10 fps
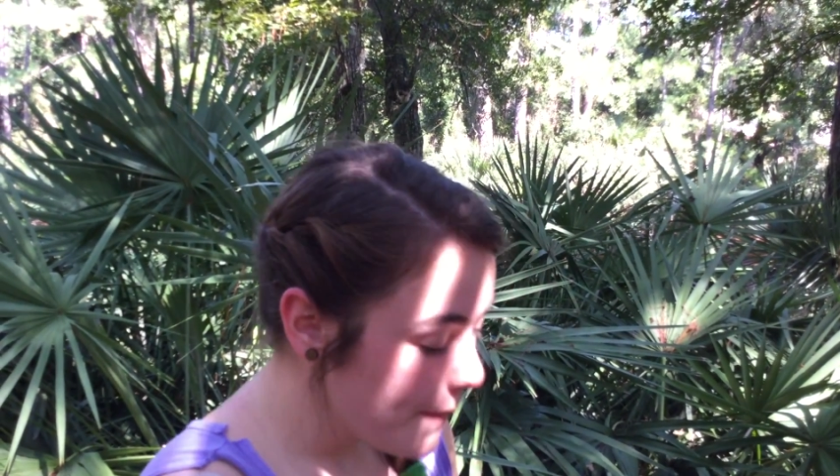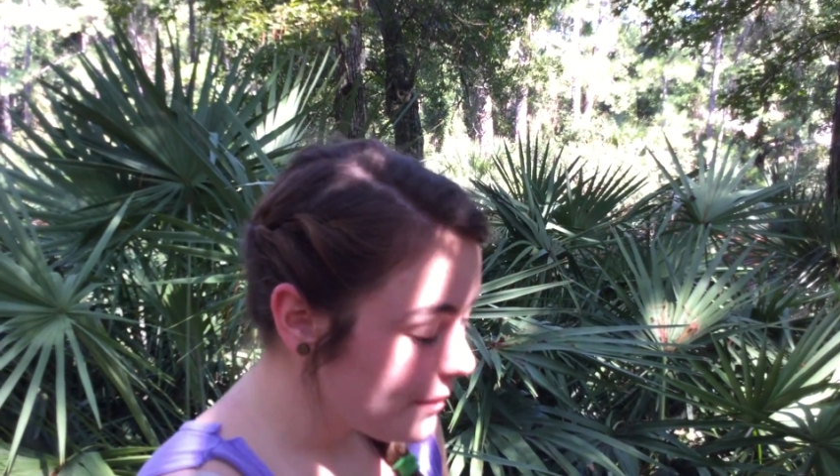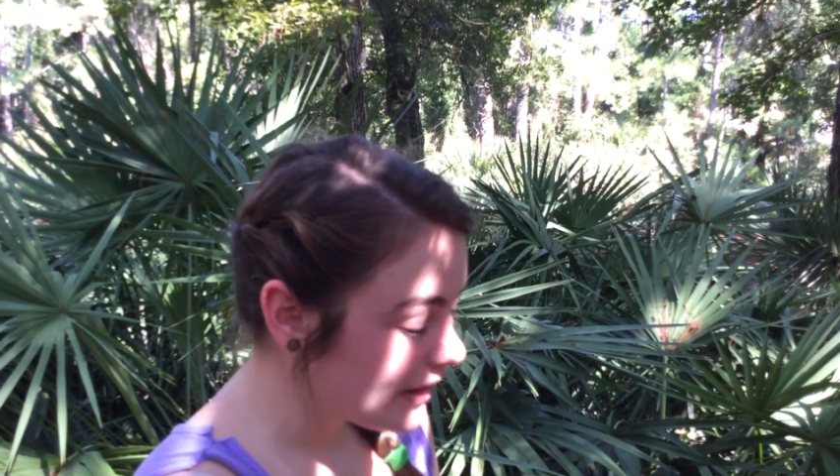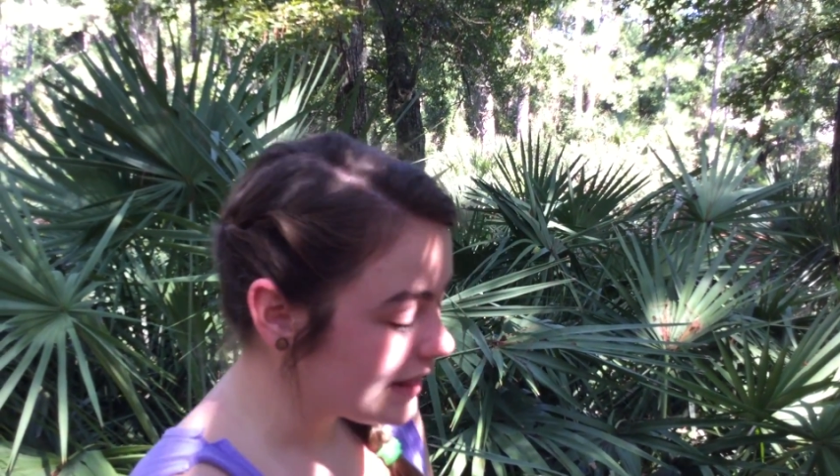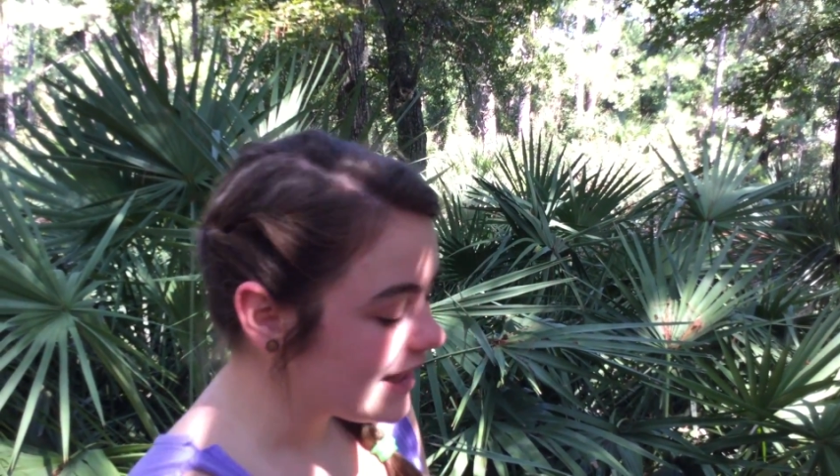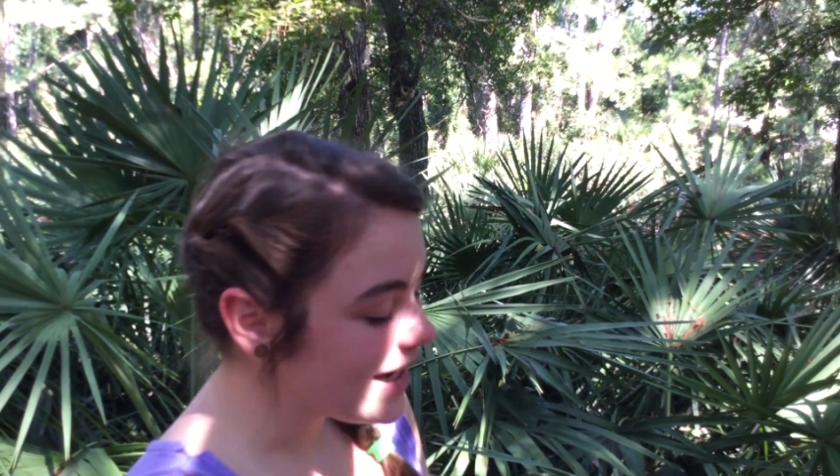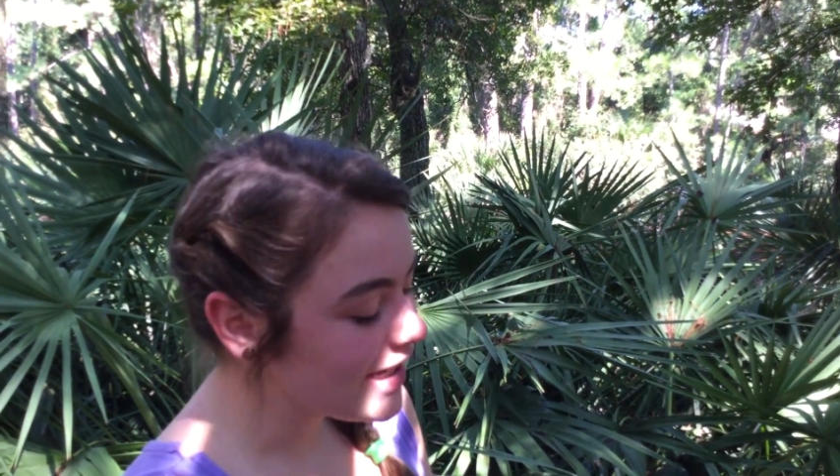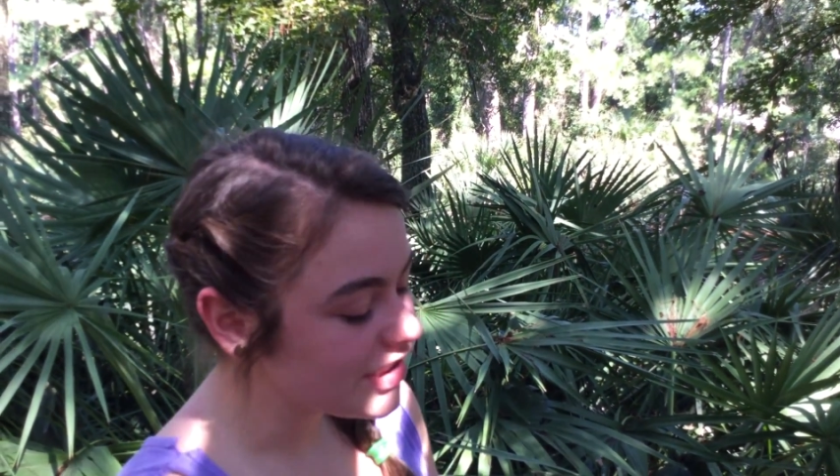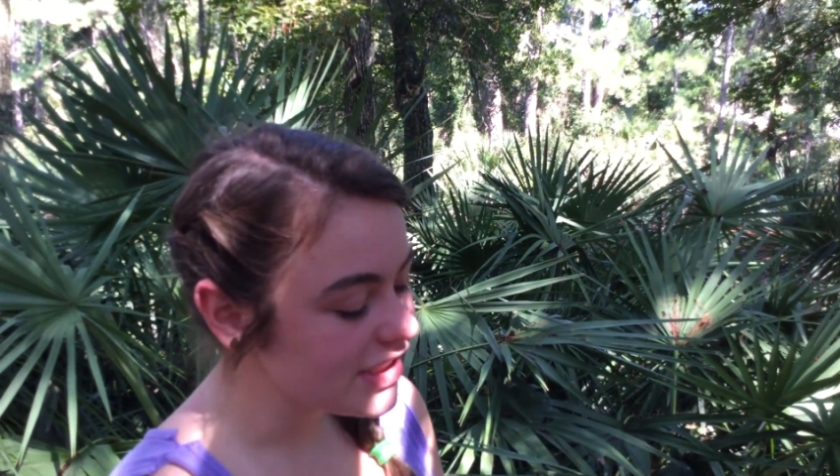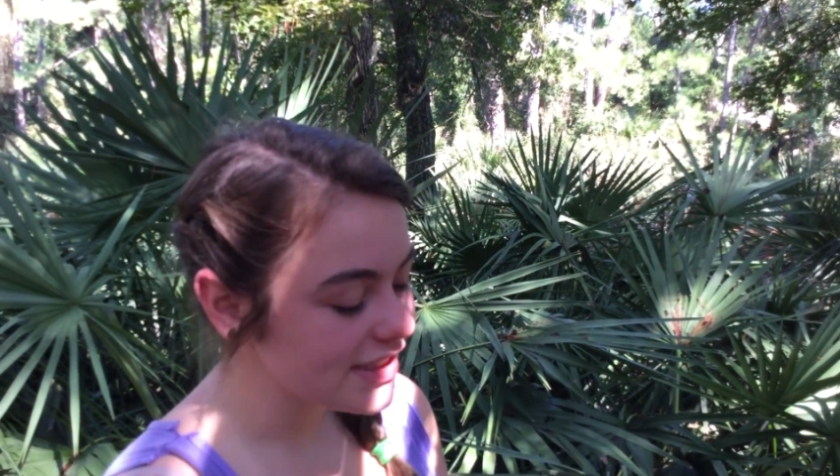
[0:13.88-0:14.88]
But
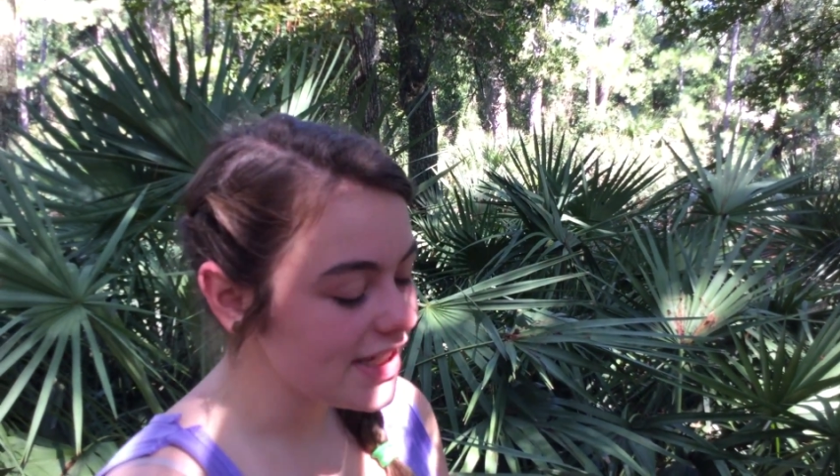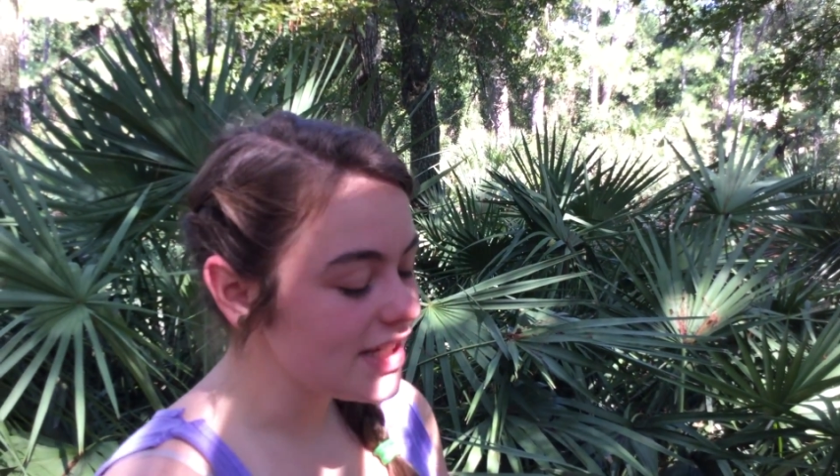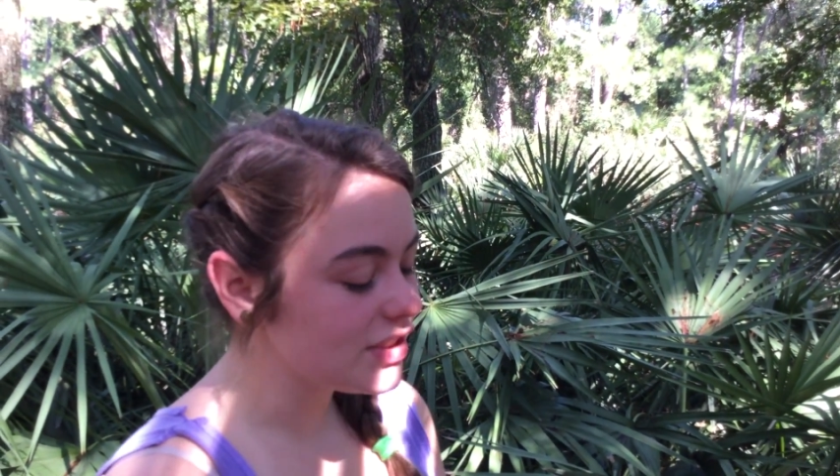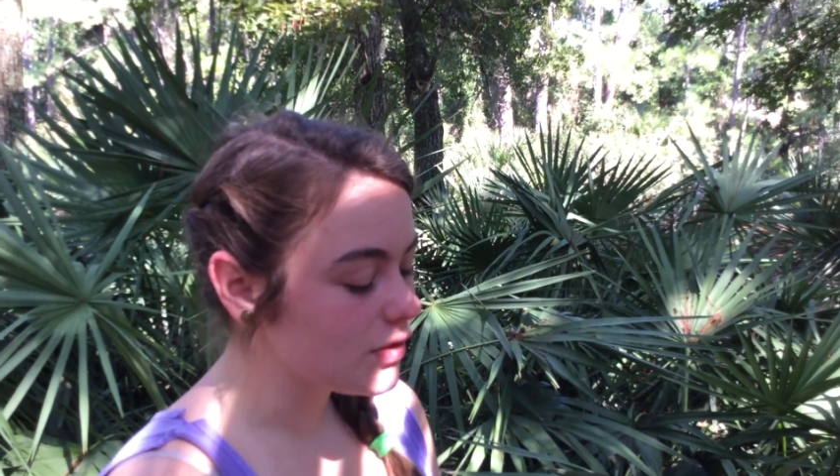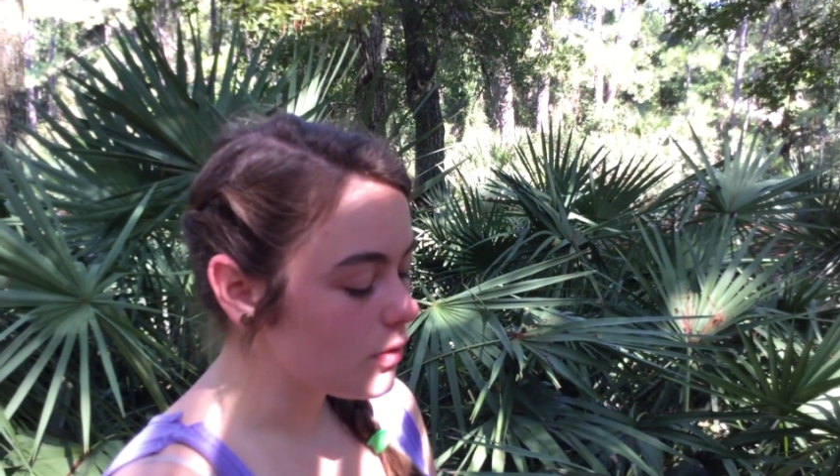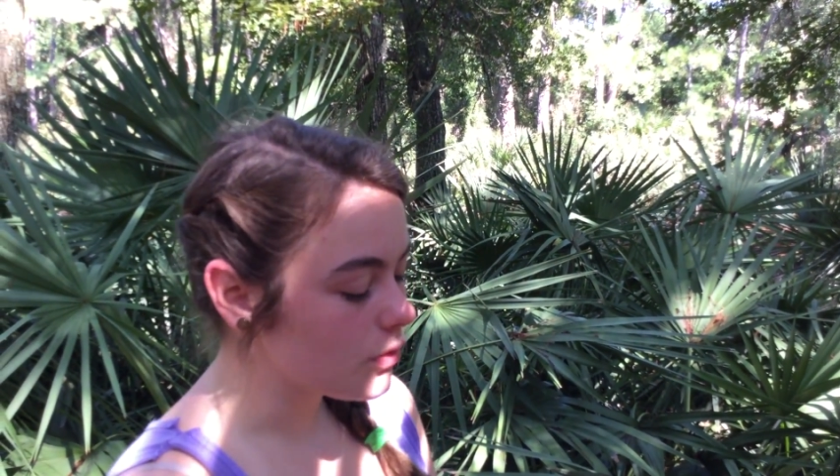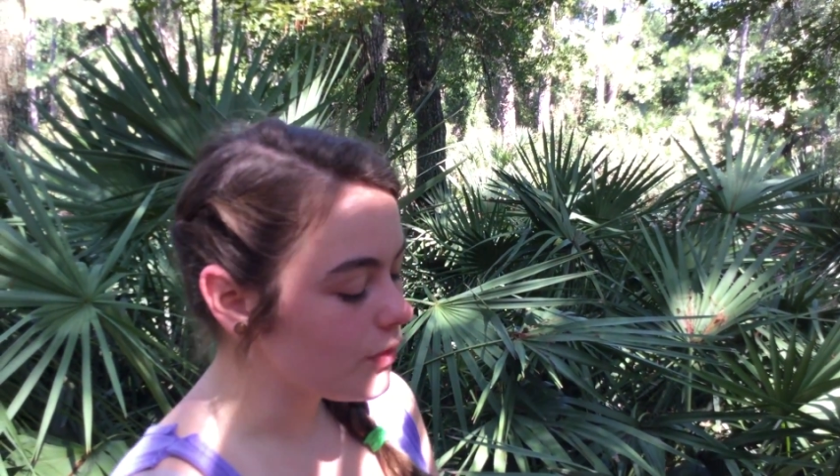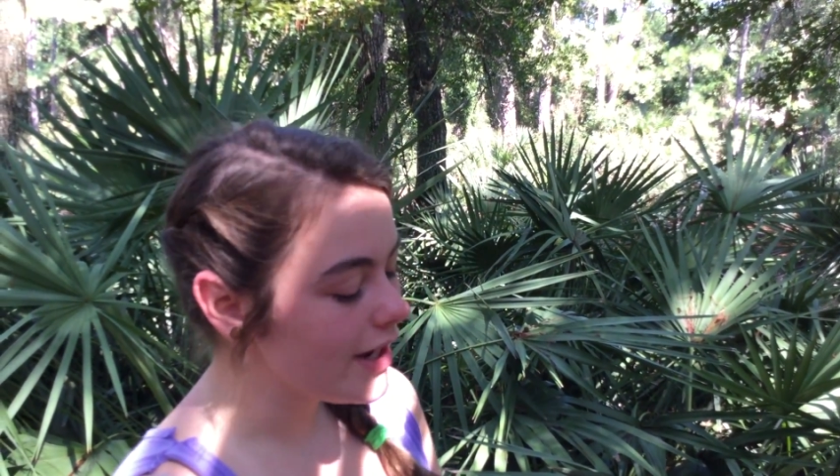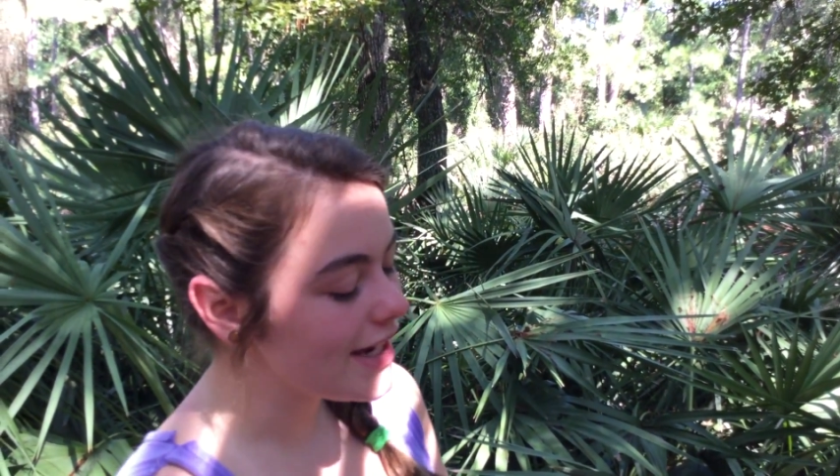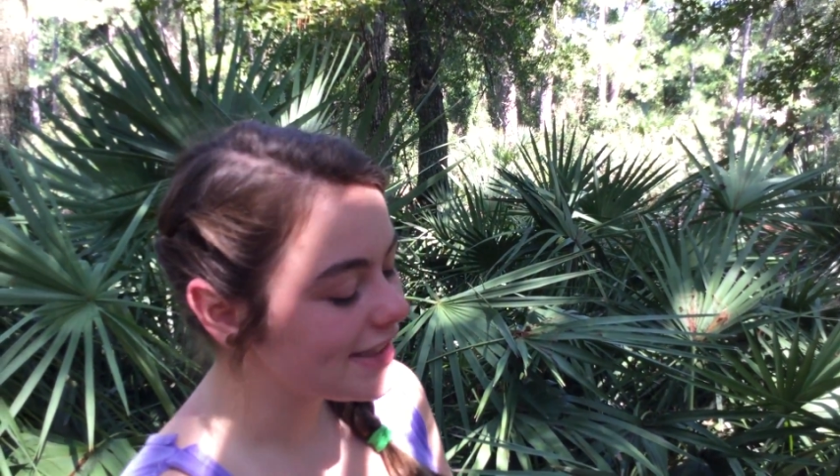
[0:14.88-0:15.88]
things just get so
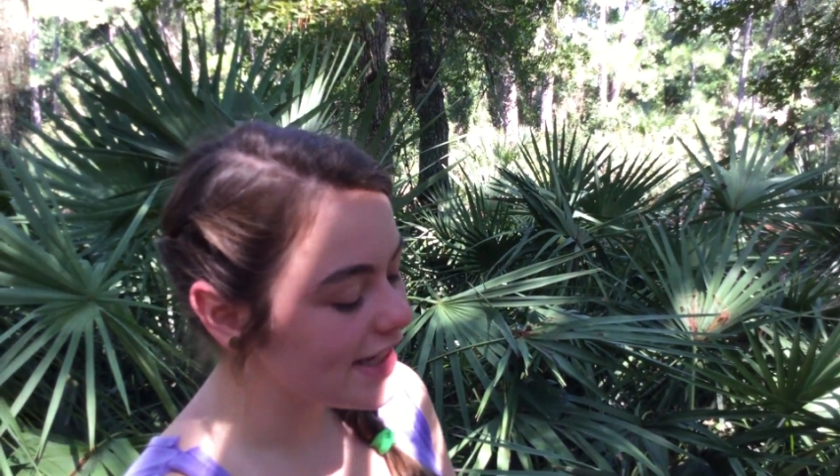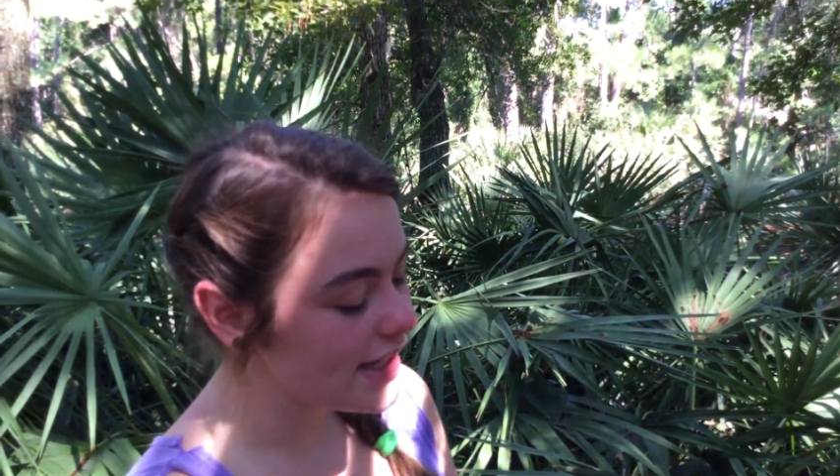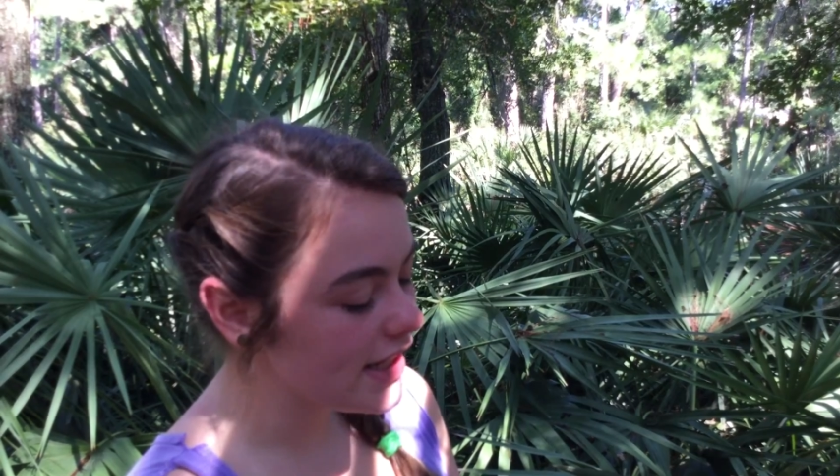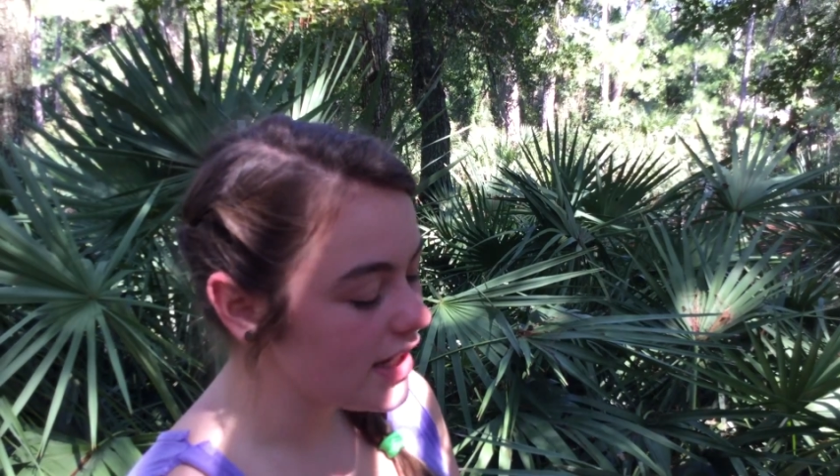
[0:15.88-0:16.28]
crazy